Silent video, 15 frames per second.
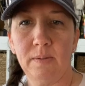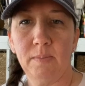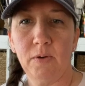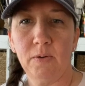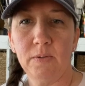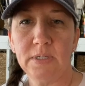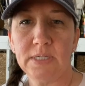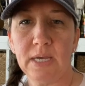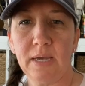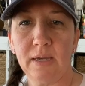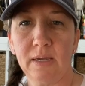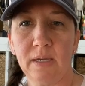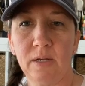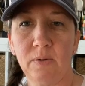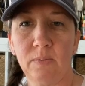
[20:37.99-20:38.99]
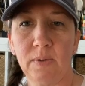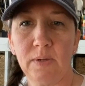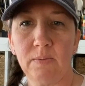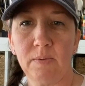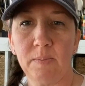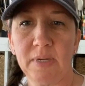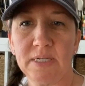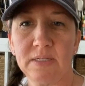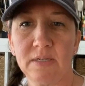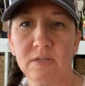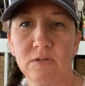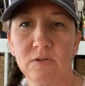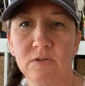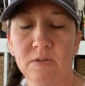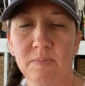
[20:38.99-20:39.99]
I'm always hacking away with my
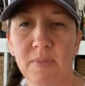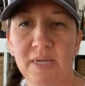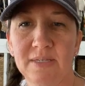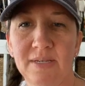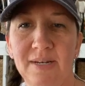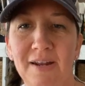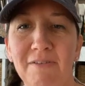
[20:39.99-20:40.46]
scissors and messing